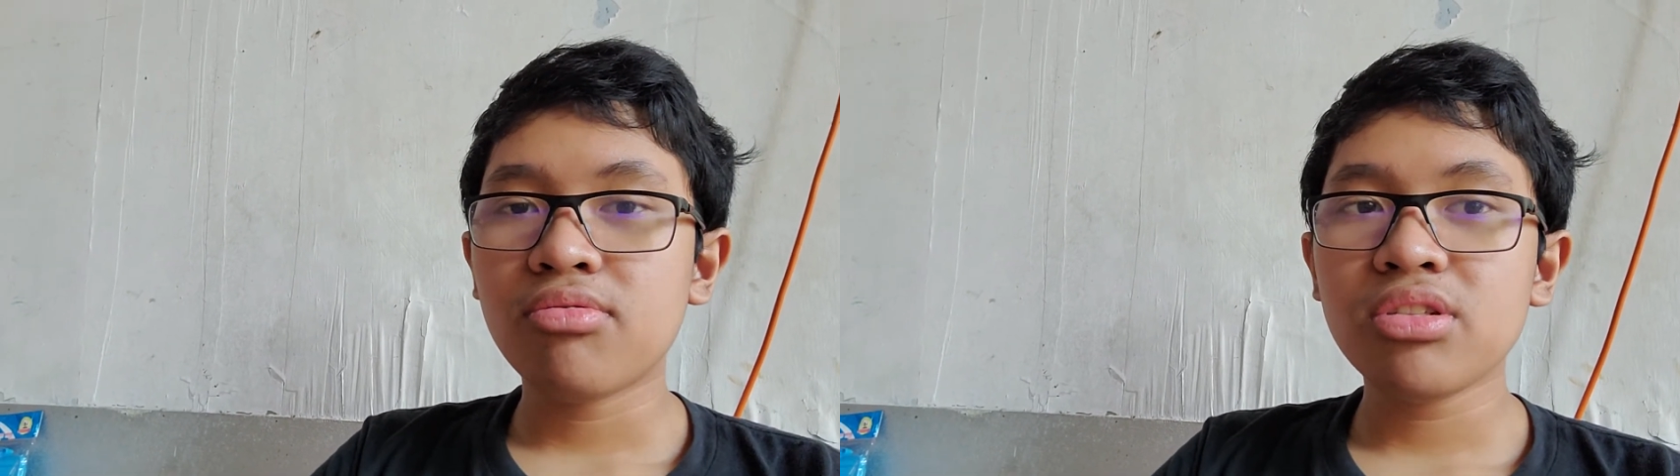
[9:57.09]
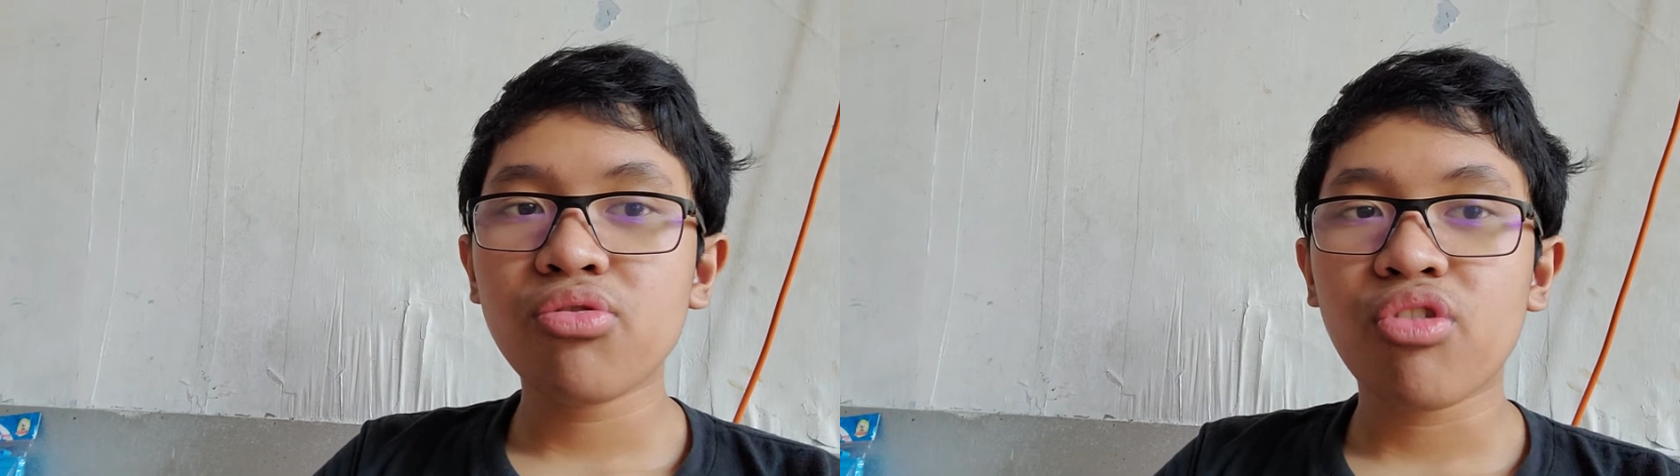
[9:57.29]

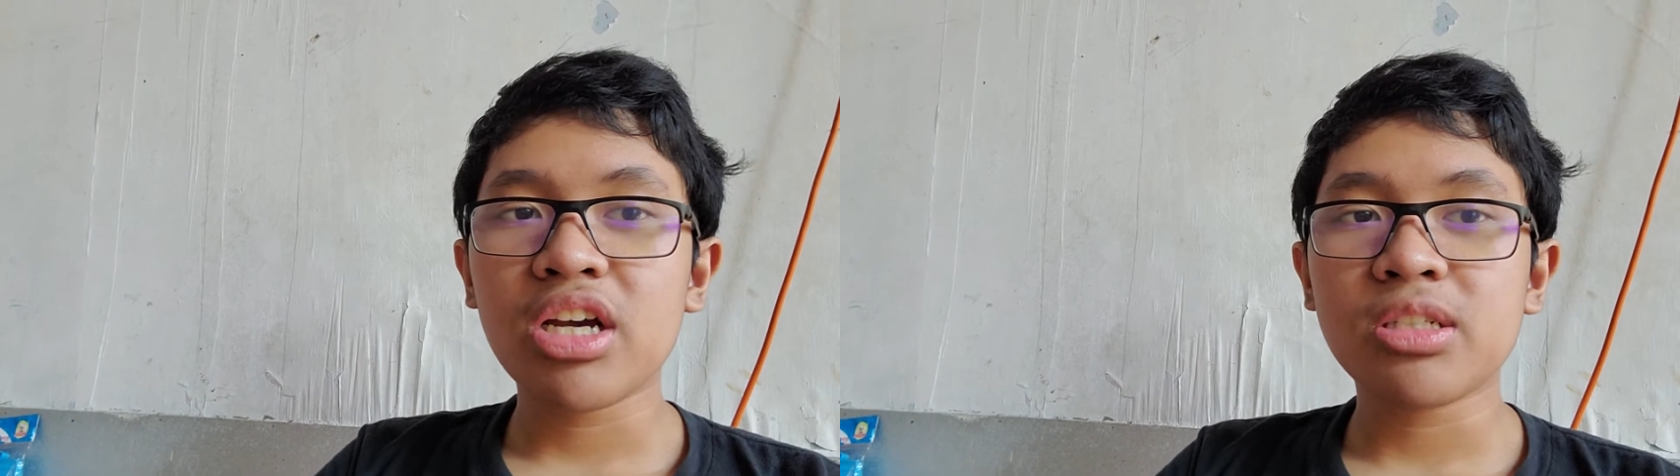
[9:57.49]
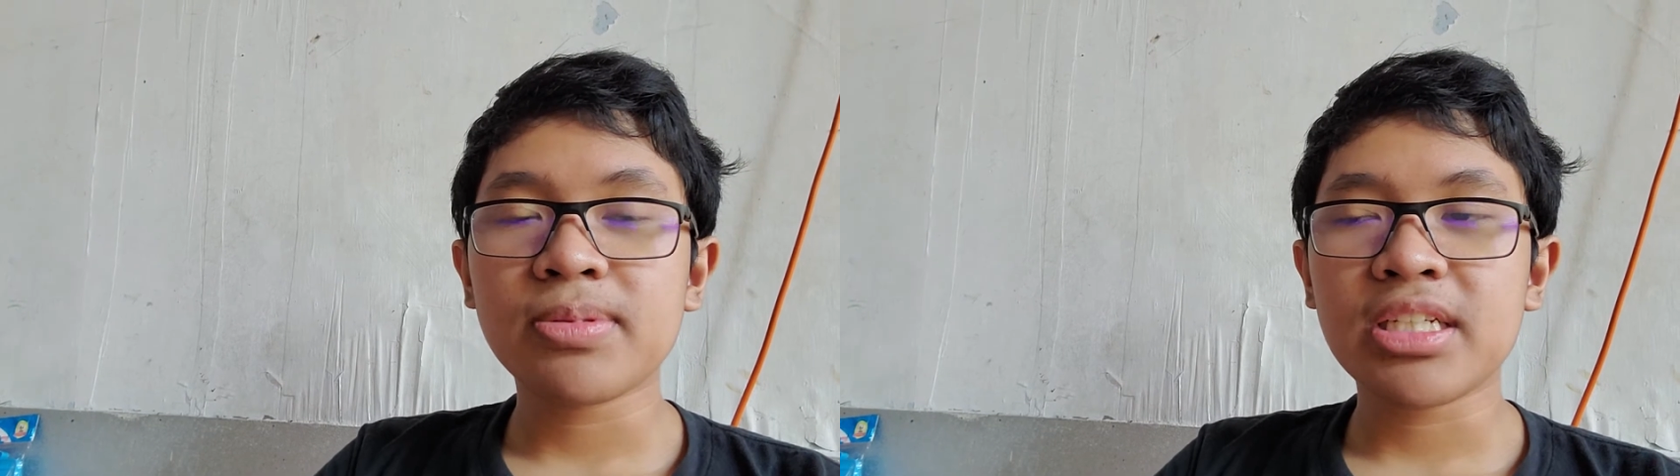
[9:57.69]
reason why
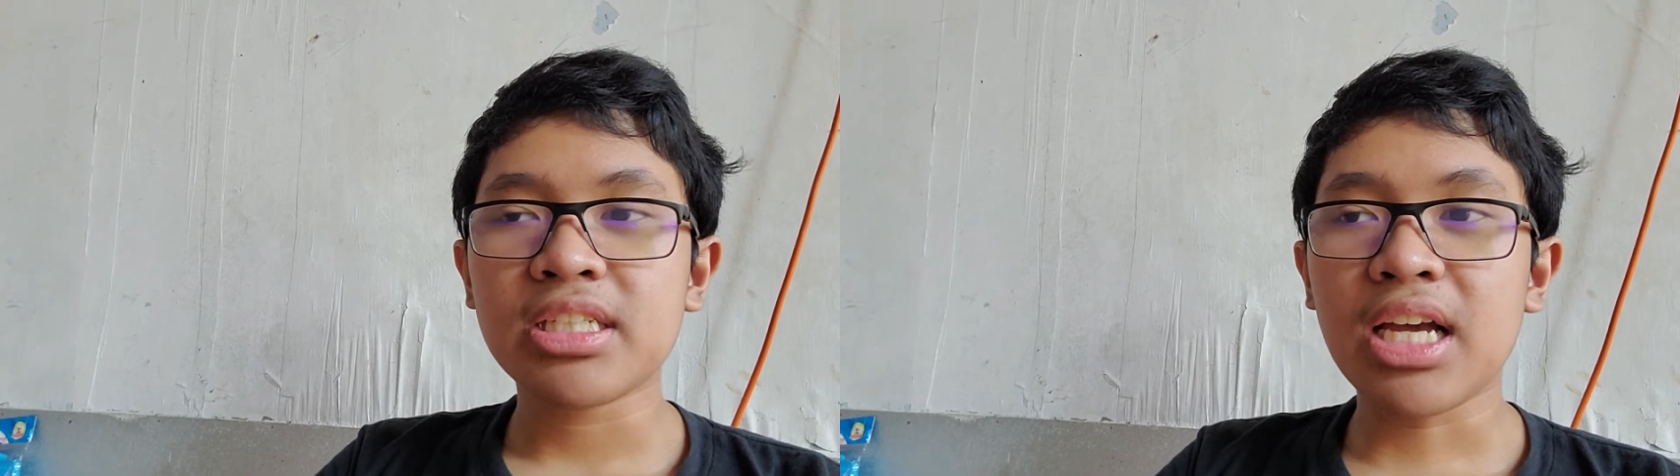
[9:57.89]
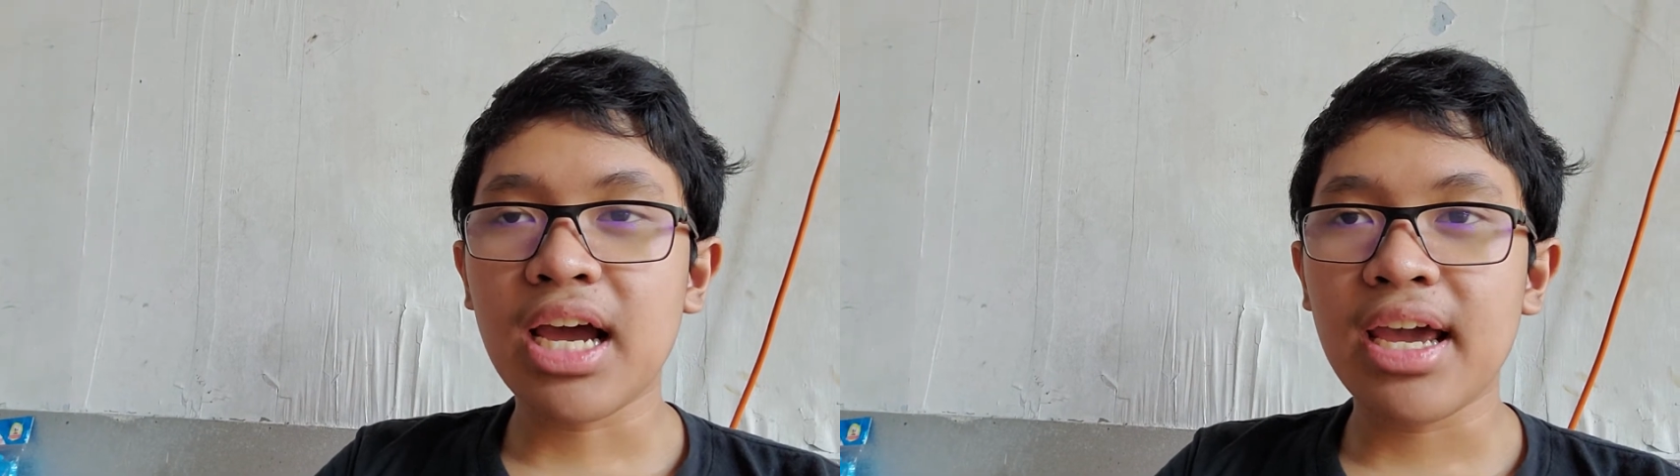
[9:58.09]
is
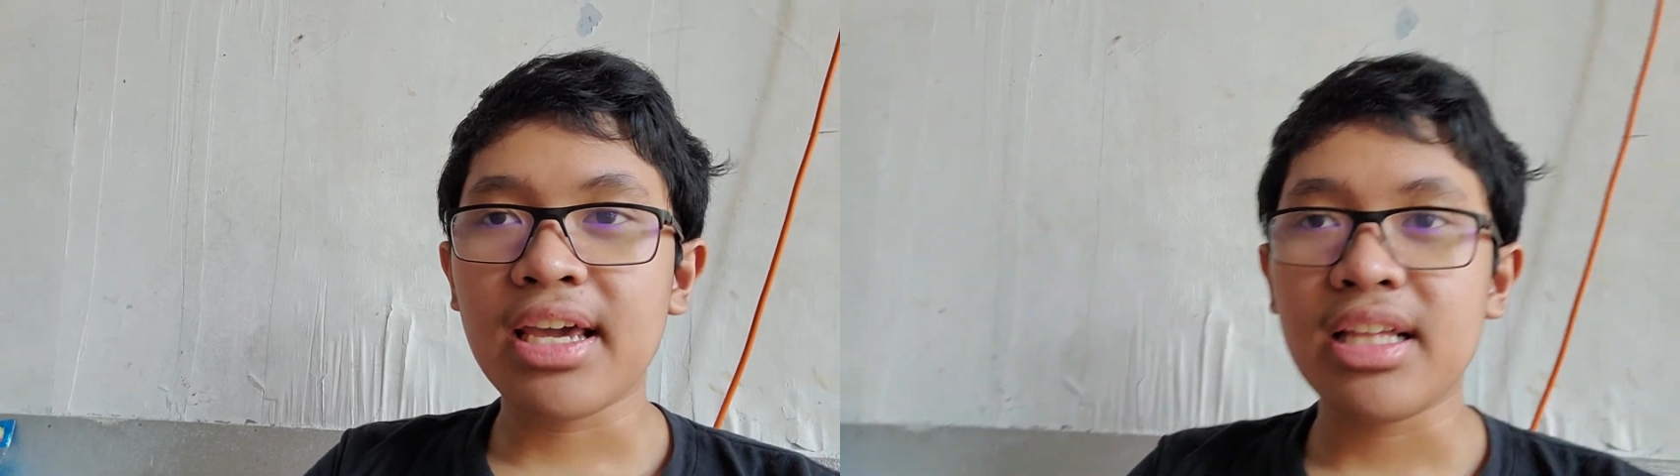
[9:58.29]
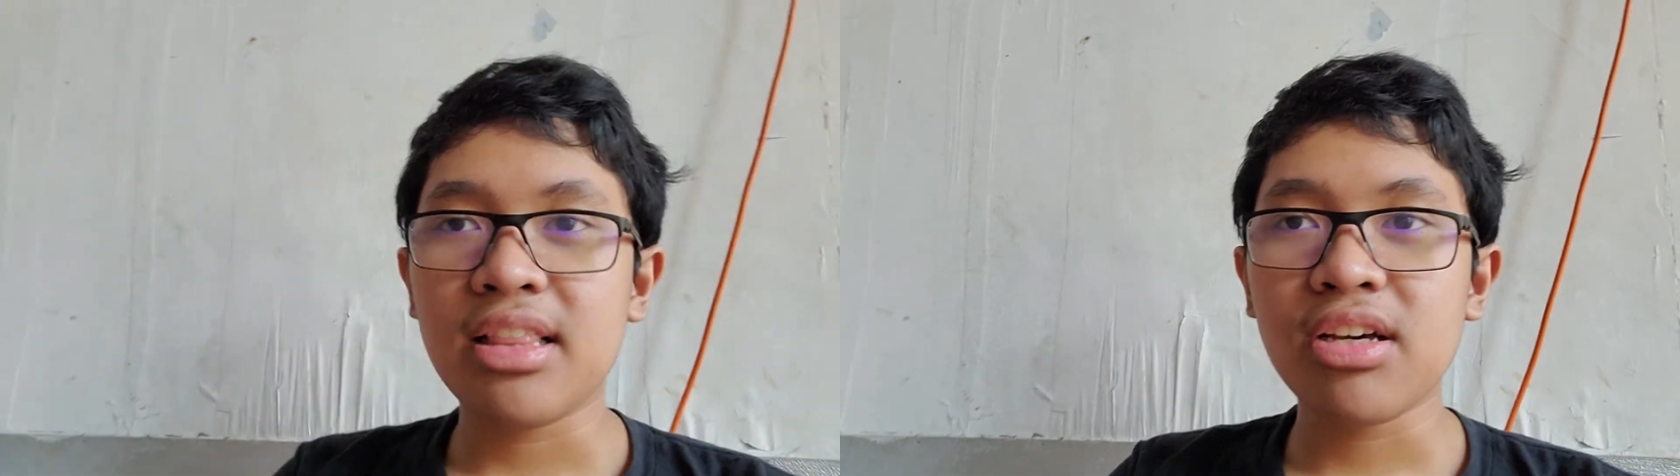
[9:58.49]
because
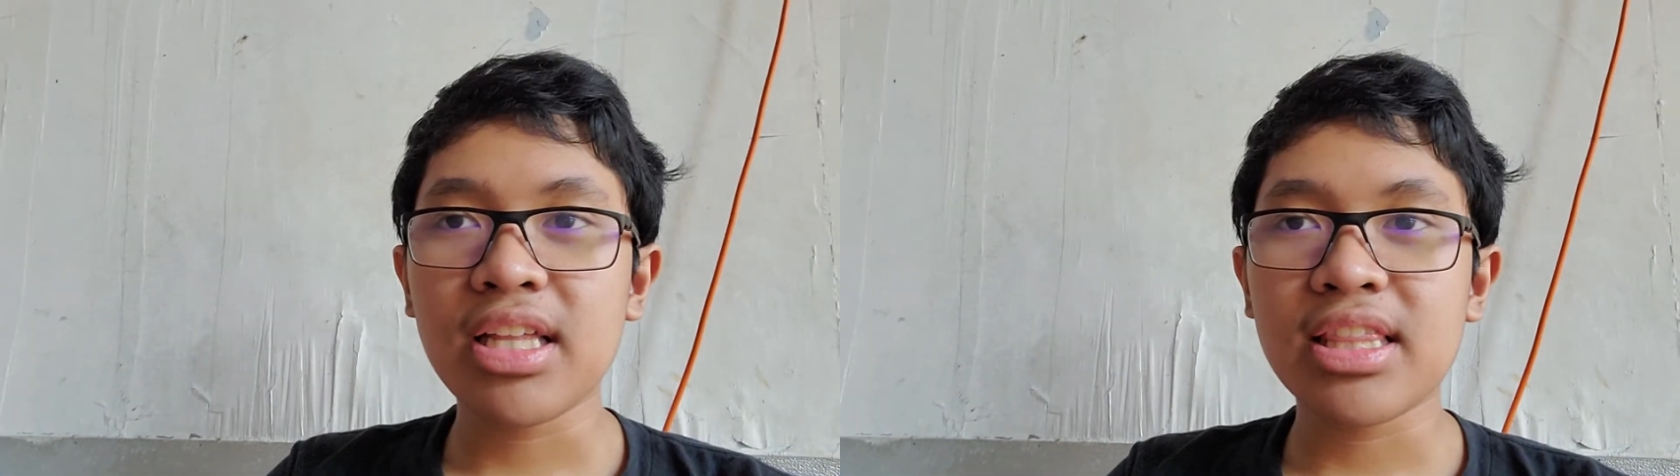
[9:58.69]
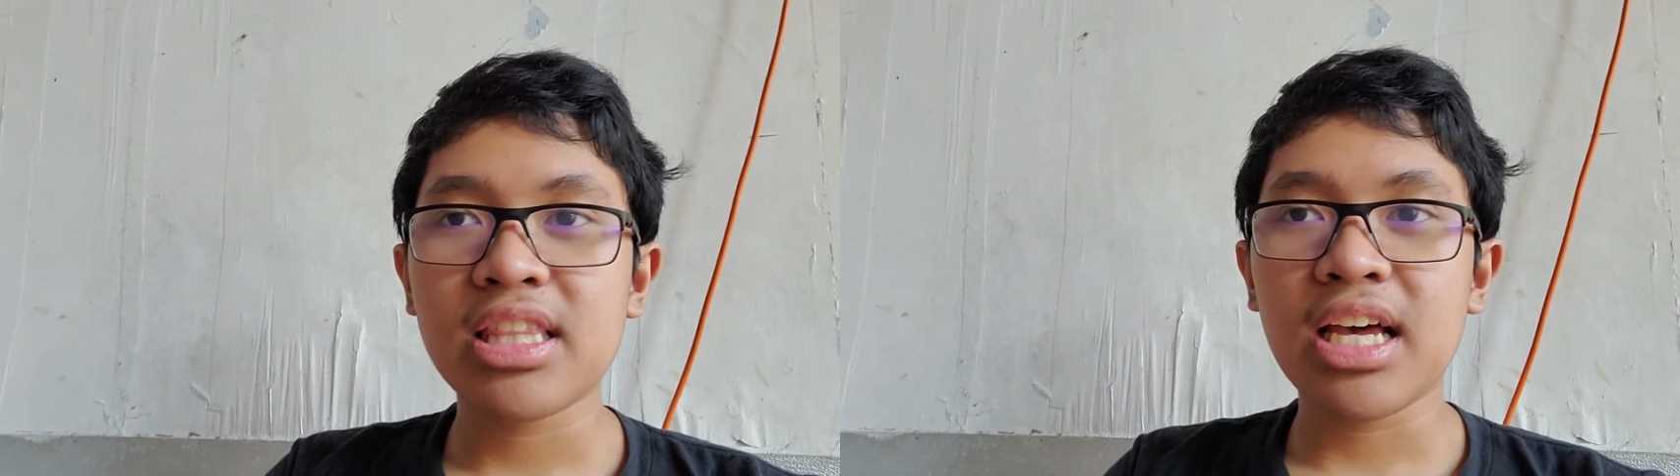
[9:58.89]
I look
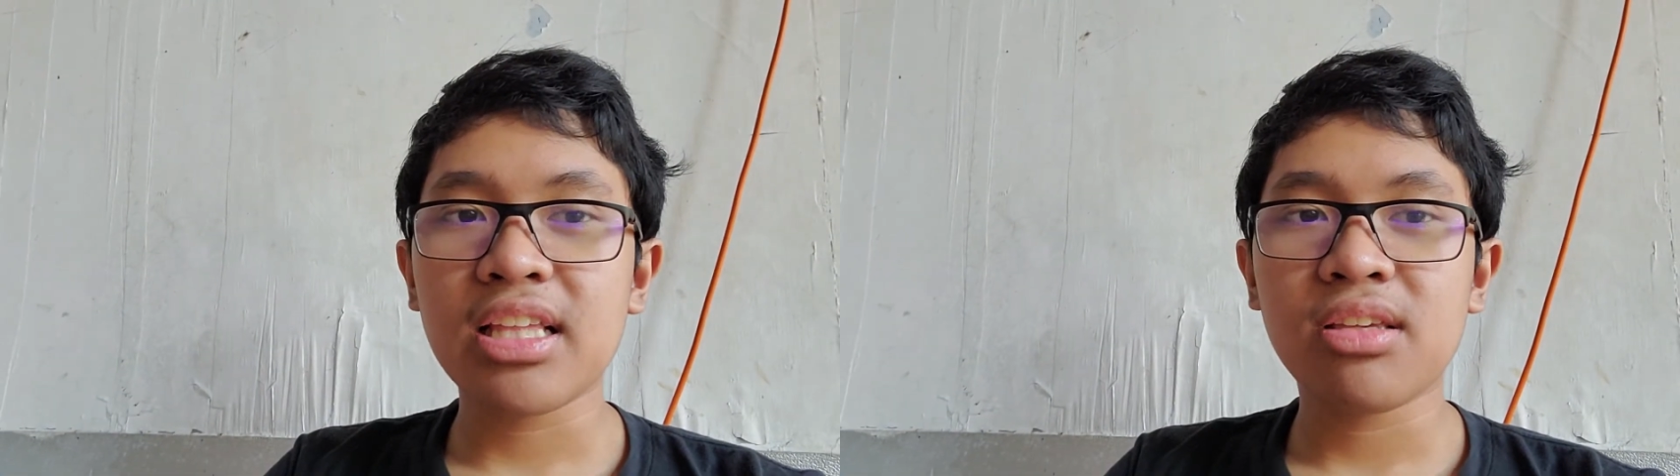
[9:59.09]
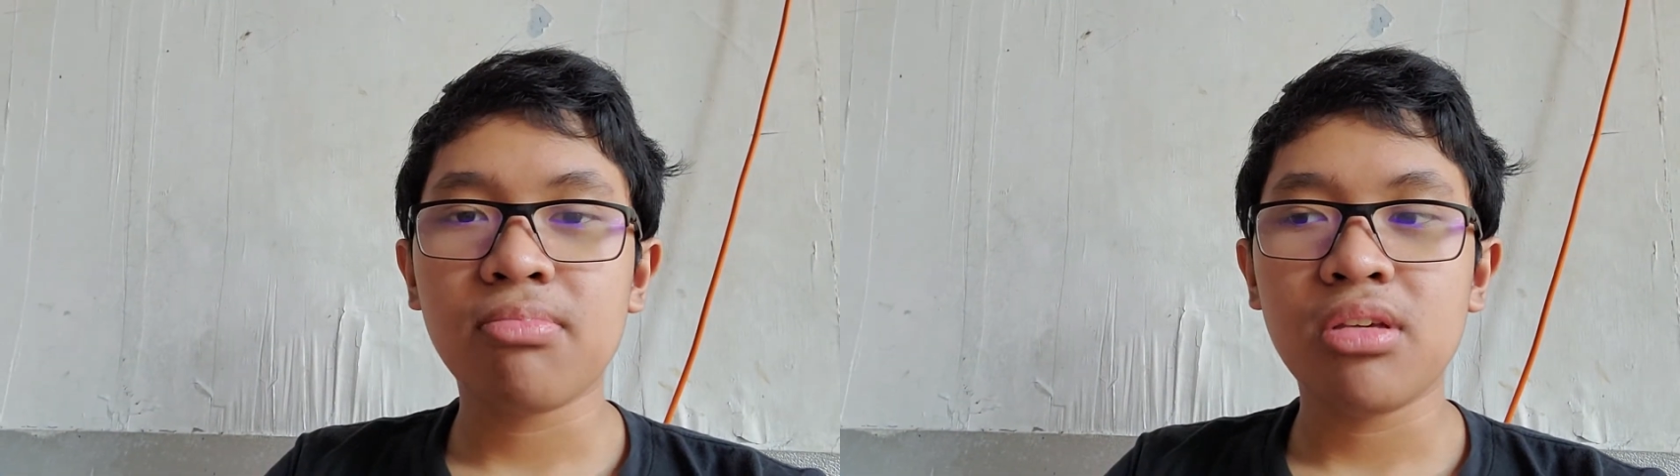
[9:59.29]
at that